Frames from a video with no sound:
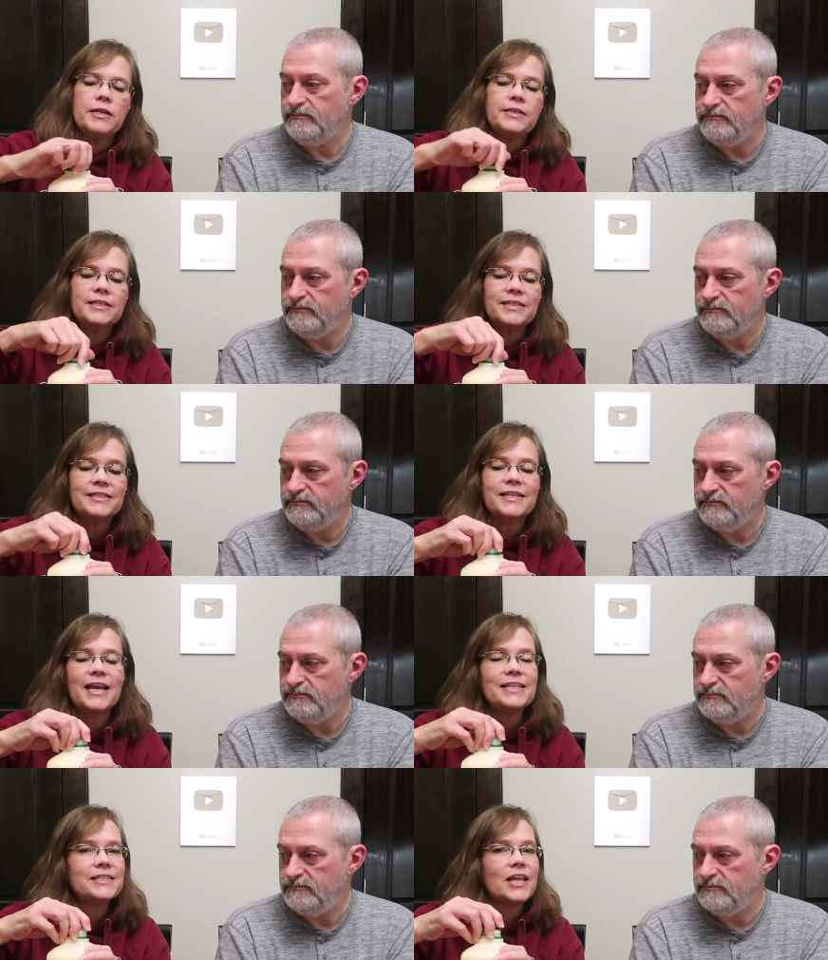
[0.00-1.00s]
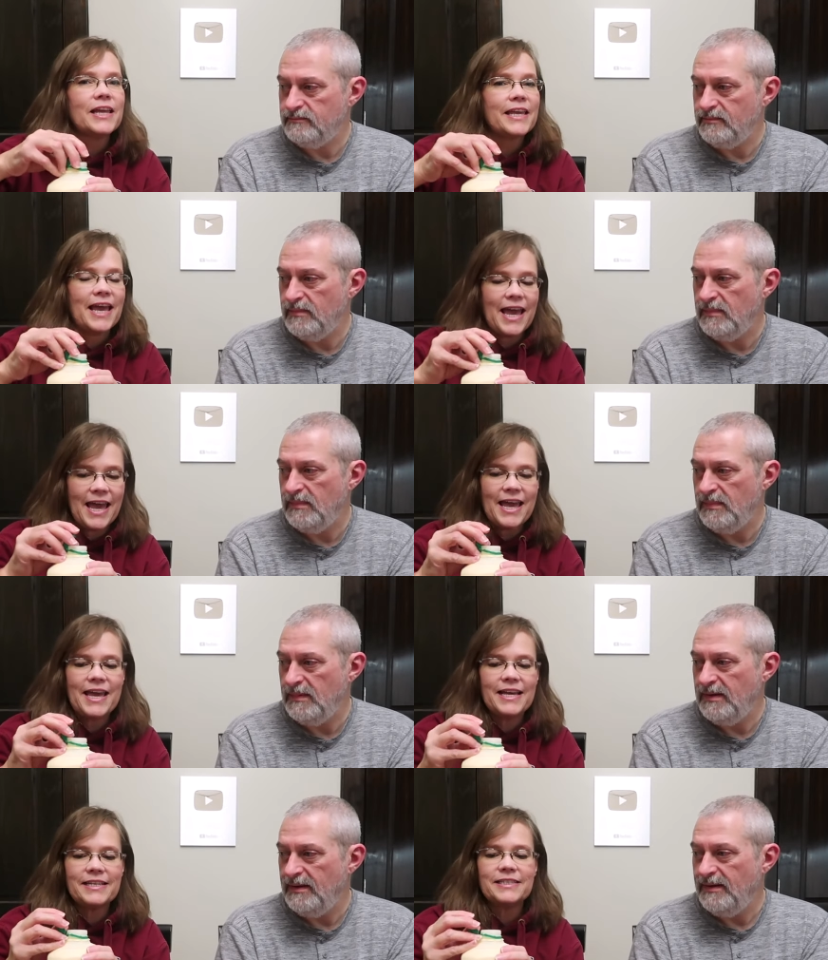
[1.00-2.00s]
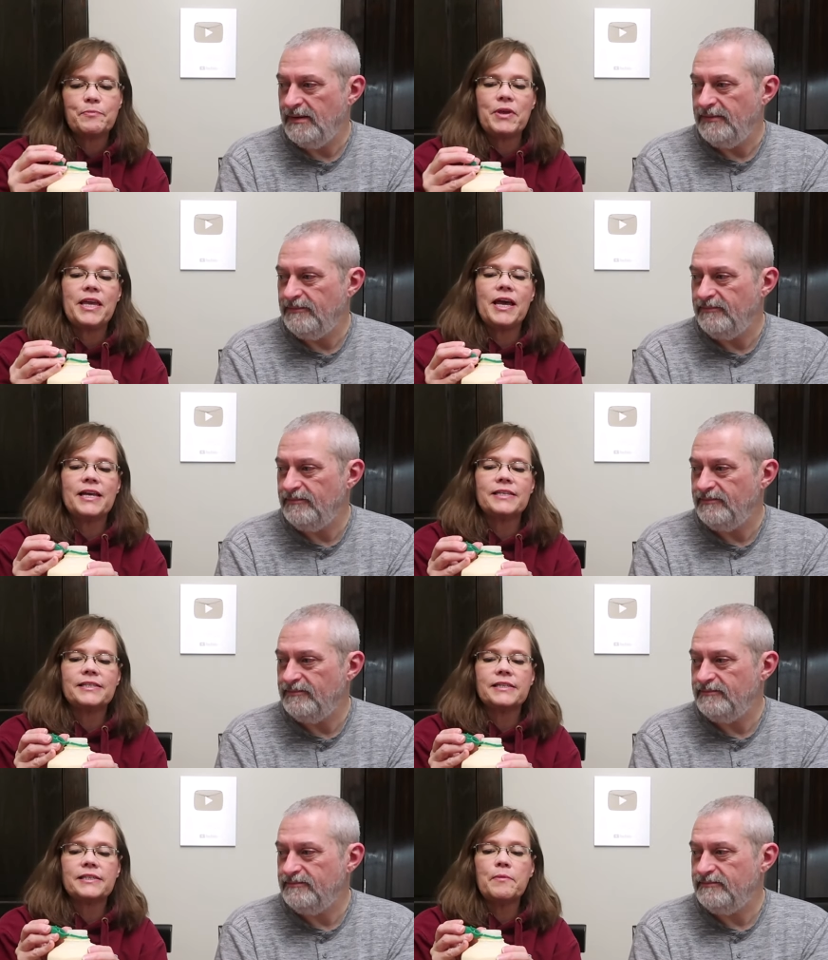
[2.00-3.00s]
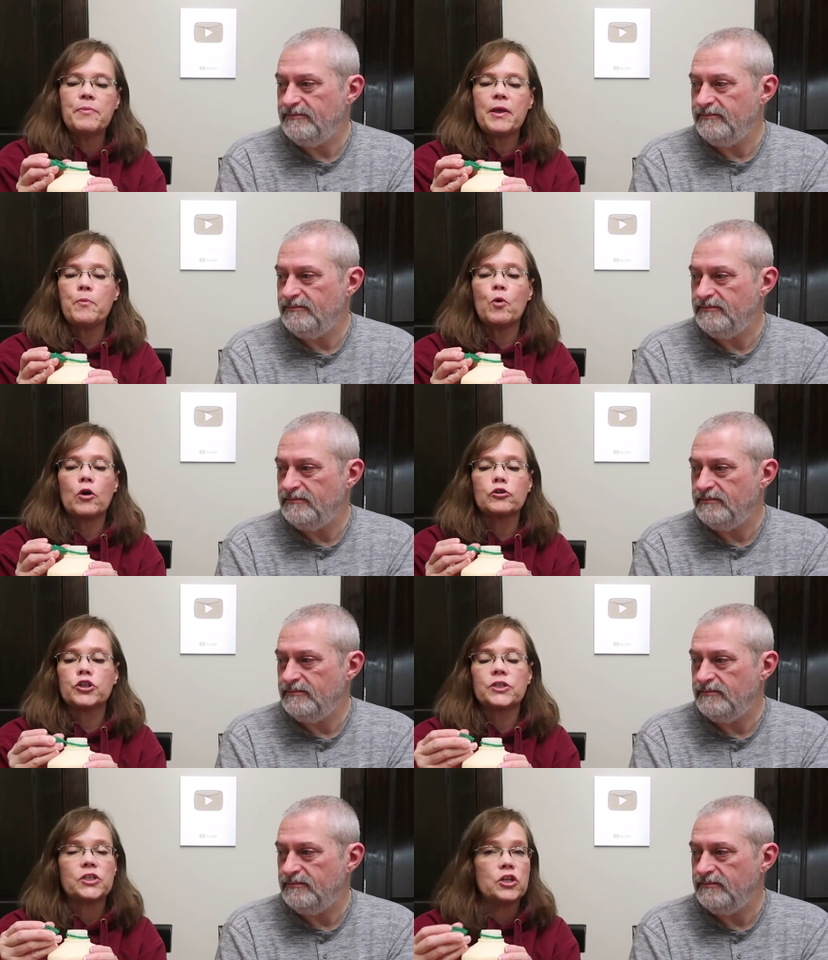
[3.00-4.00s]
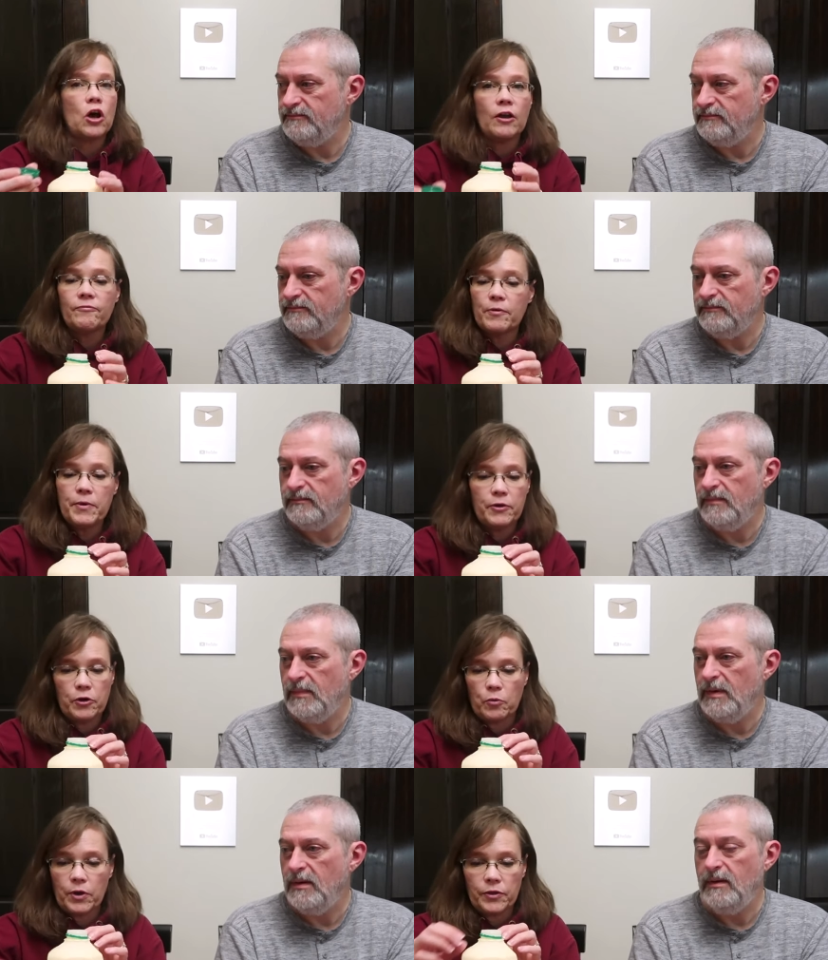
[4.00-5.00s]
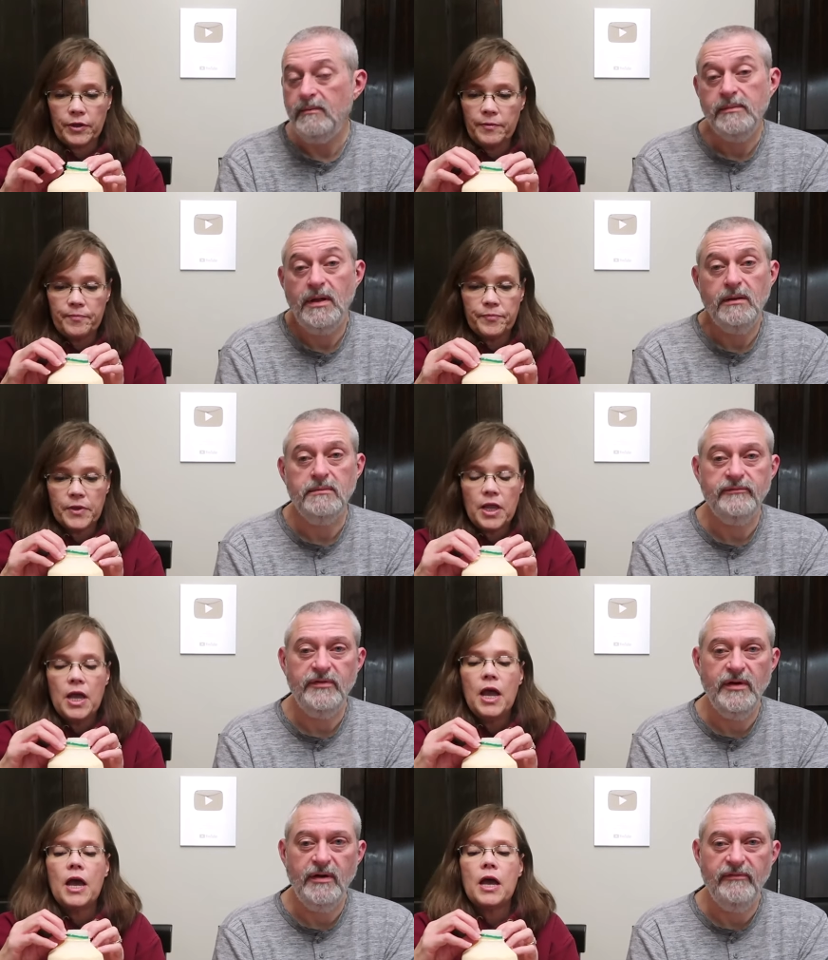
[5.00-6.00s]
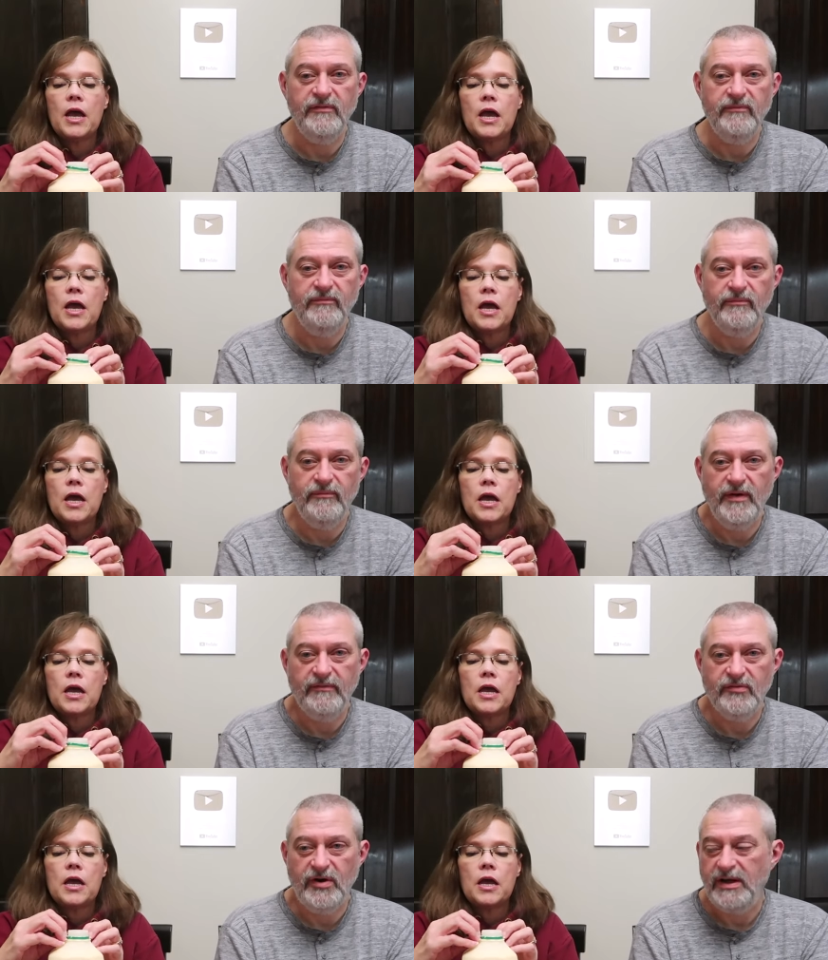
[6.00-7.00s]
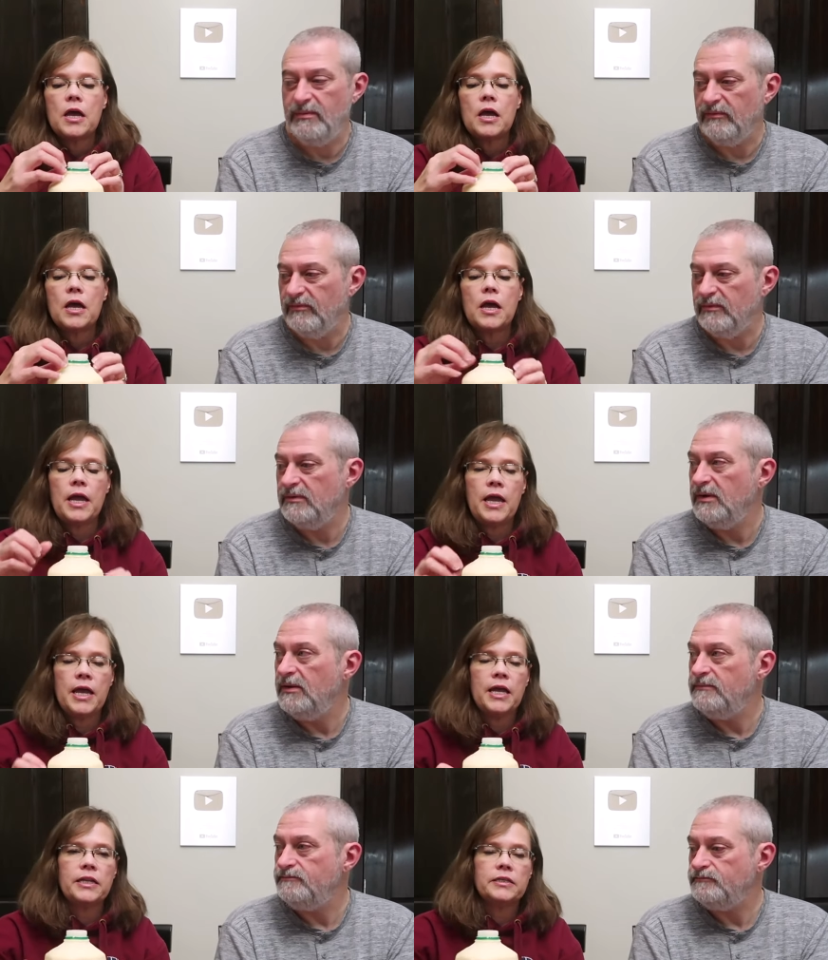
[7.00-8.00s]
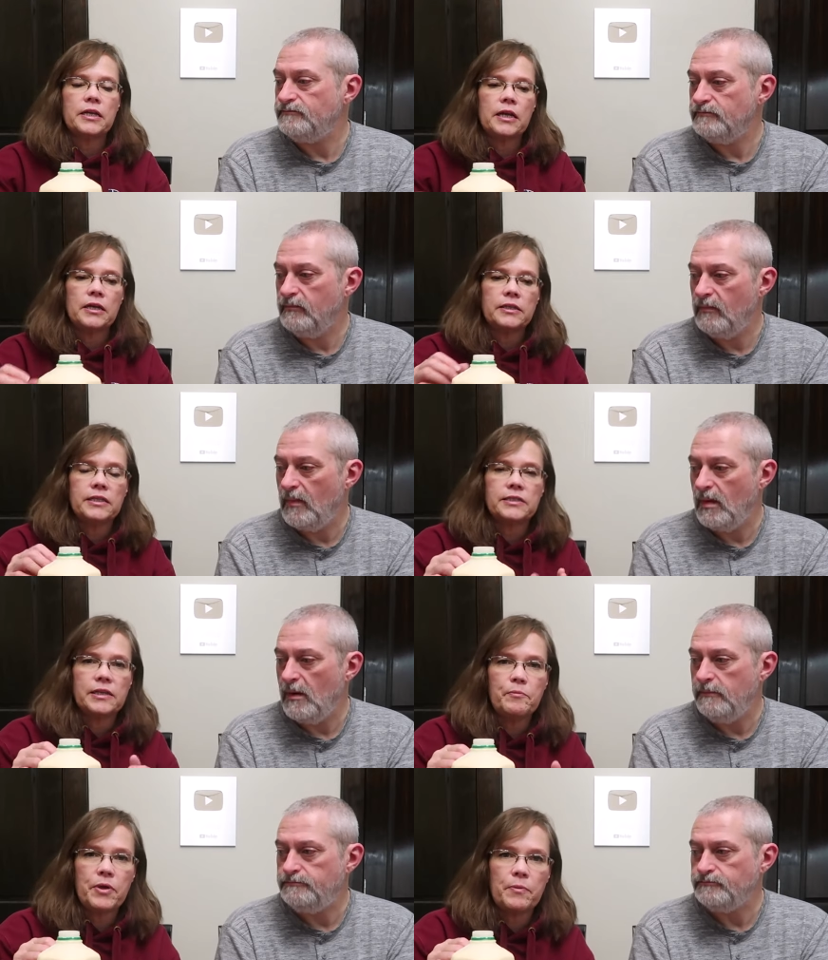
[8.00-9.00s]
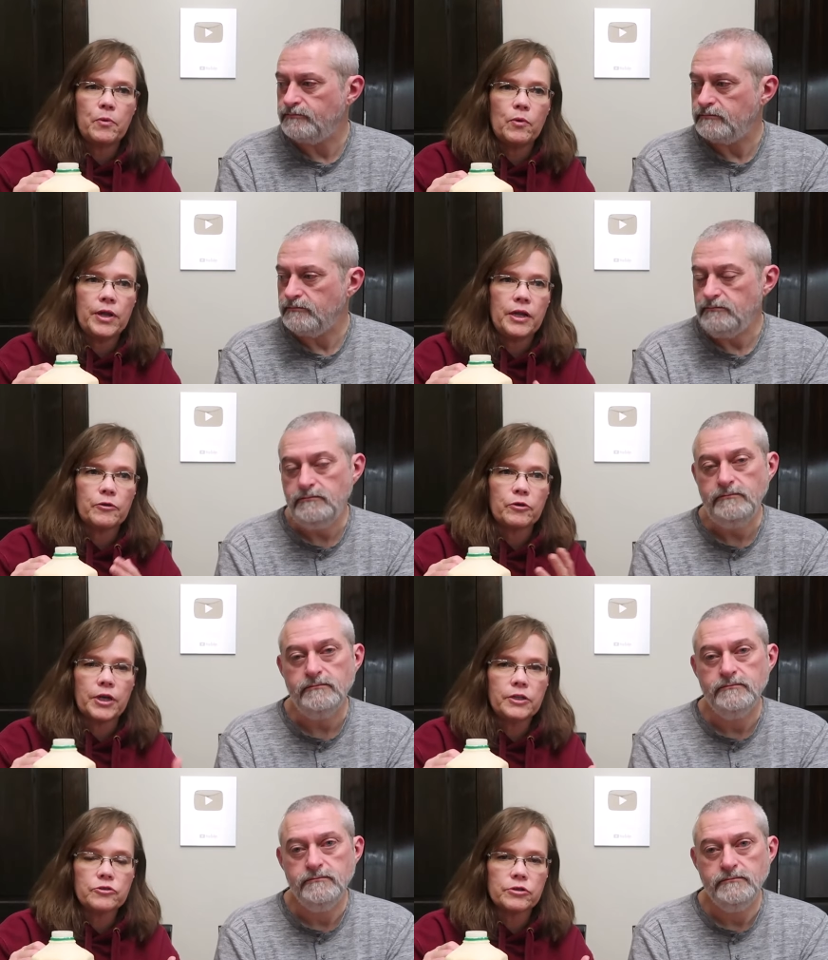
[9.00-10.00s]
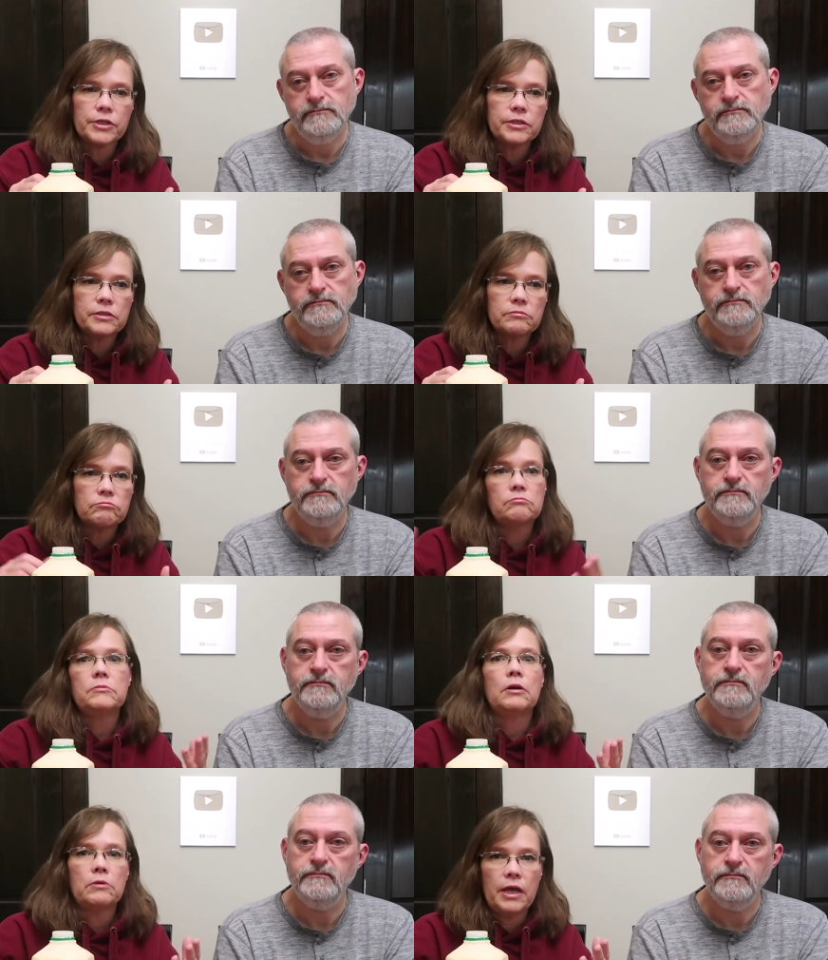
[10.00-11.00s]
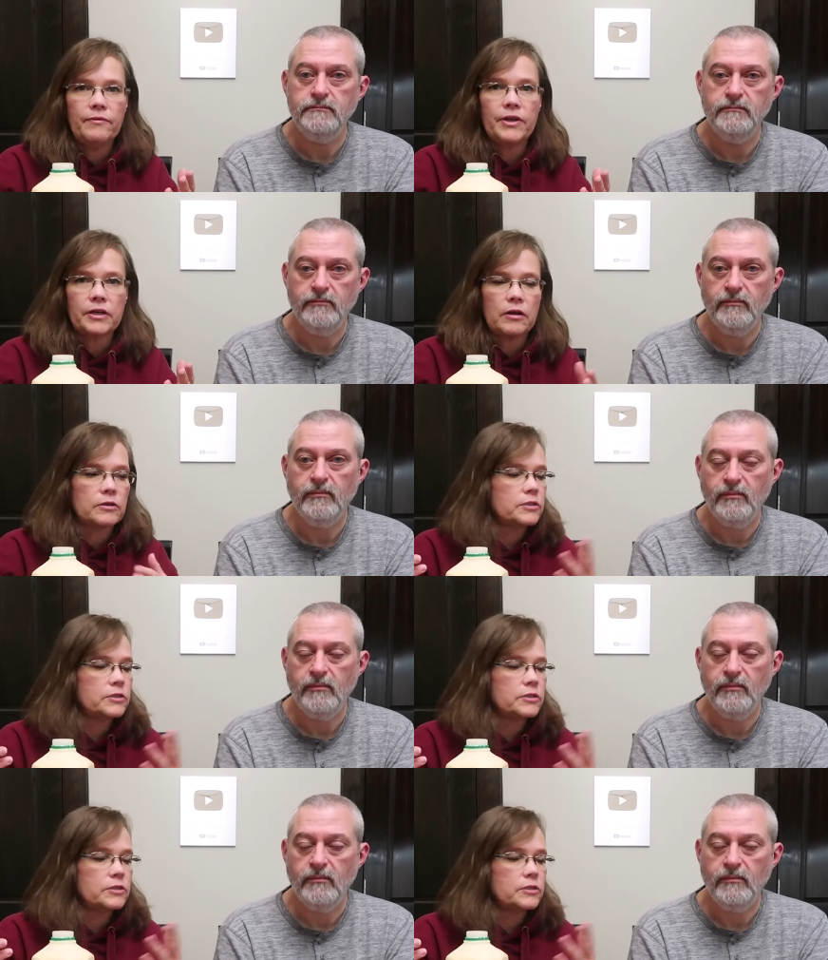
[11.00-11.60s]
Speaker 1: does it taste like eggs? Because some people are just not familiar with it. No,
Speaker 2: you know, if you Never drank it before.
Speaker 1: And uh, then some people in other countries don't have eggnog.